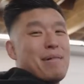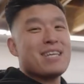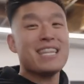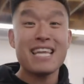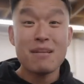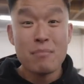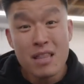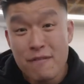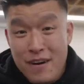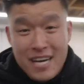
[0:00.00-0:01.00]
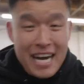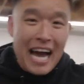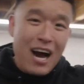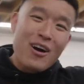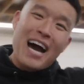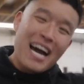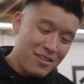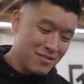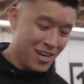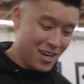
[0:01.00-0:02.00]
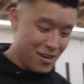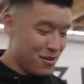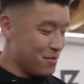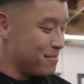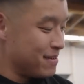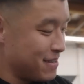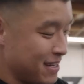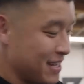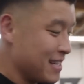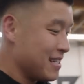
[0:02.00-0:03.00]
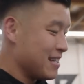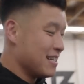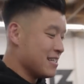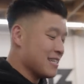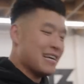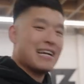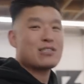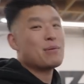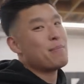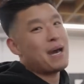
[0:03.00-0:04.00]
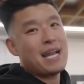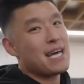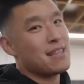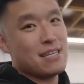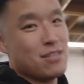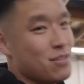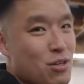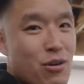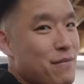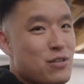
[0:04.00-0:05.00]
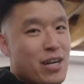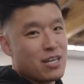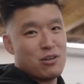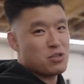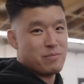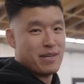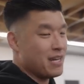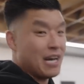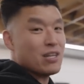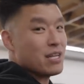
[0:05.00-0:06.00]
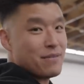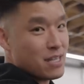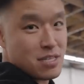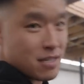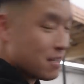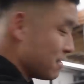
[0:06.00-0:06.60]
and you lay the motherfucker out, I don't know. That's how I'm a bad athlete, dude. Don't ever try to coach me. I'll never listen.